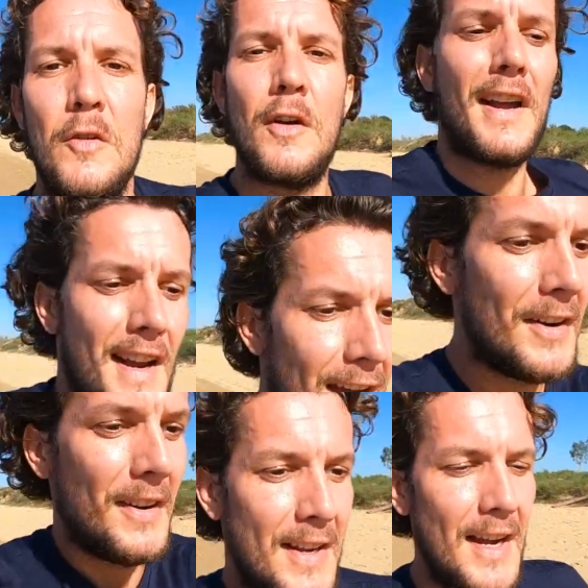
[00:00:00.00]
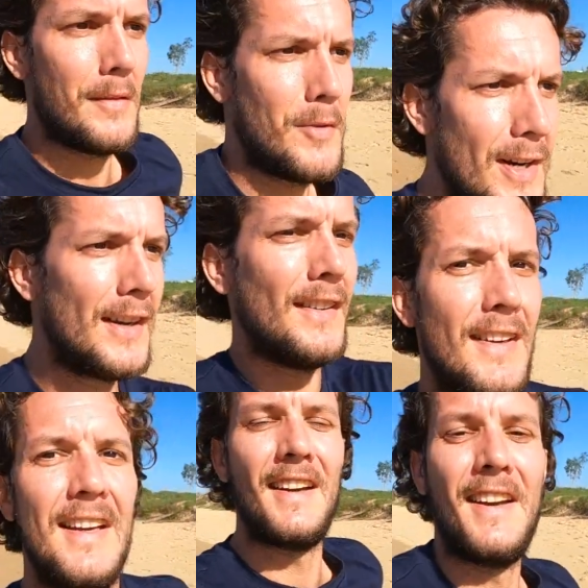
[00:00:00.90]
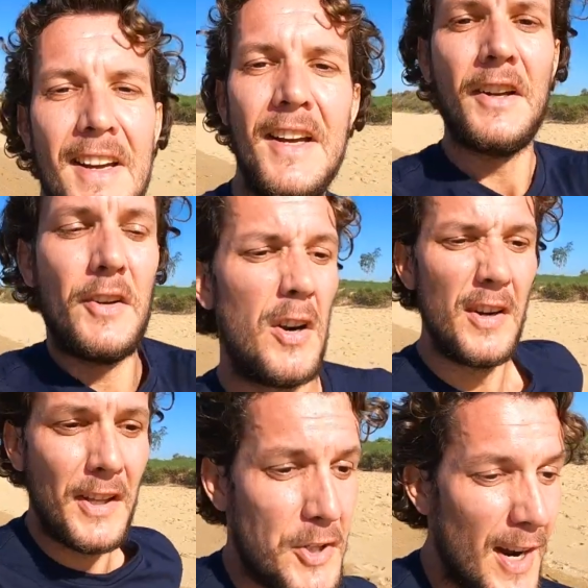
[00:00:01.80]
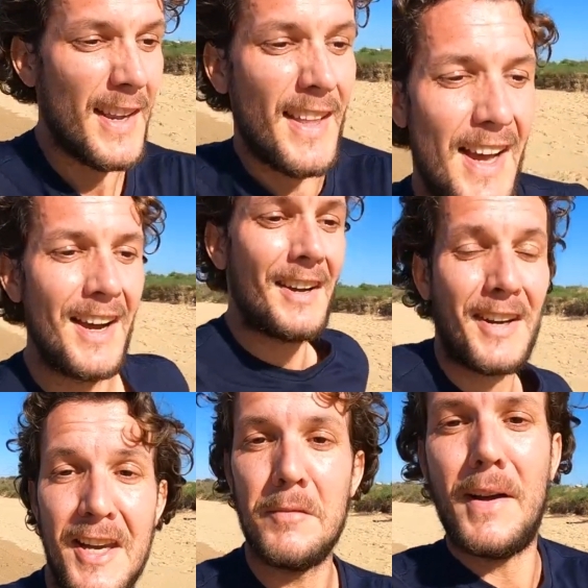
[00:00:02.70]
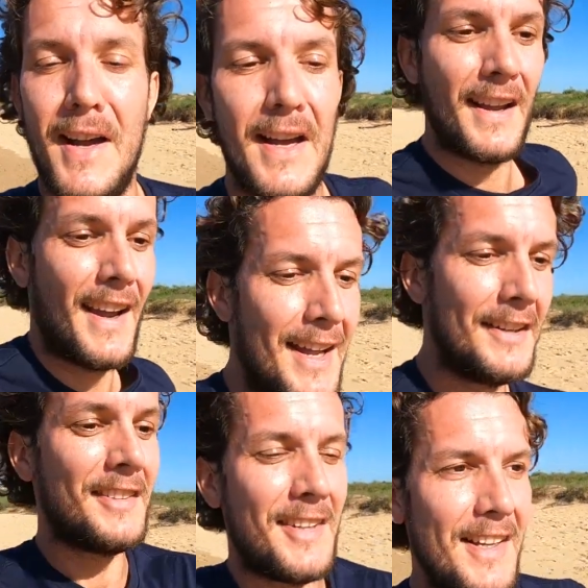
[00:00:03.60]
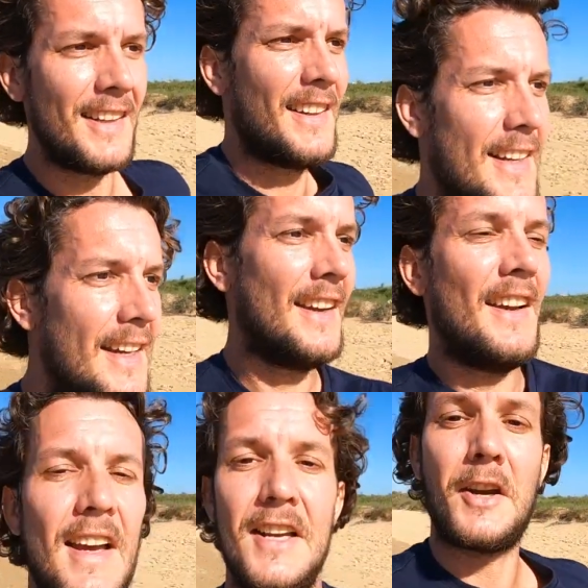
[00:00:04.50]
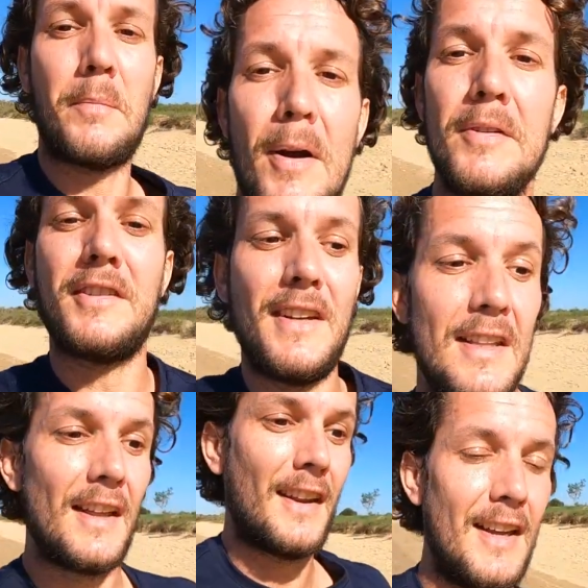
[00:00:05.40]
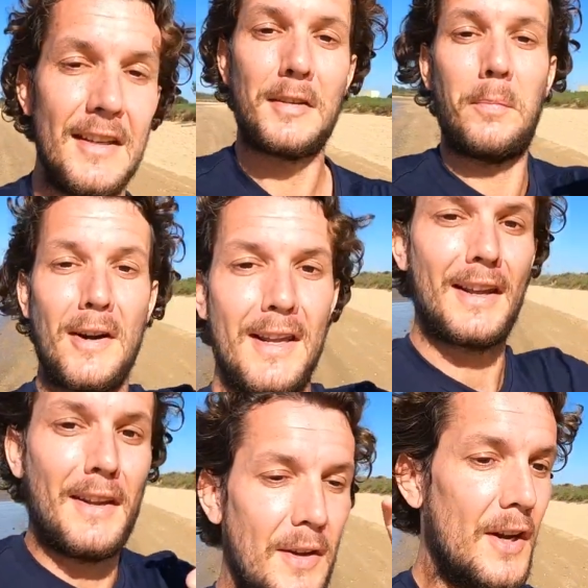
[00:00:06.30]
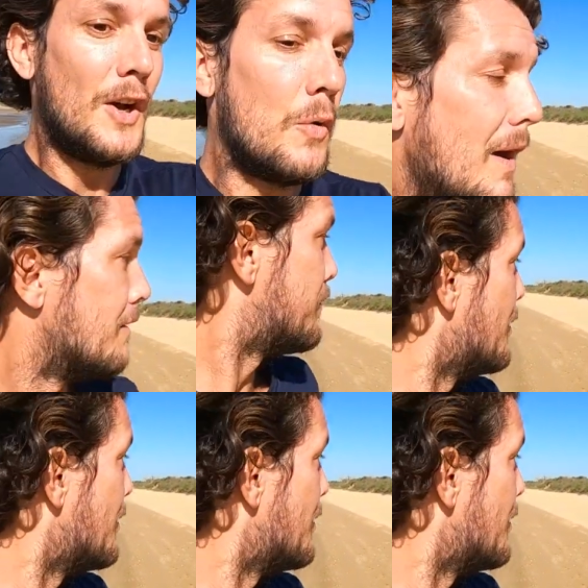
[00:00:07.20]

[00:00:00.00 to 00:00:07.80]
right now I'm running, not really trying that hard to keep my hand still, and you can probably see that it is pretty well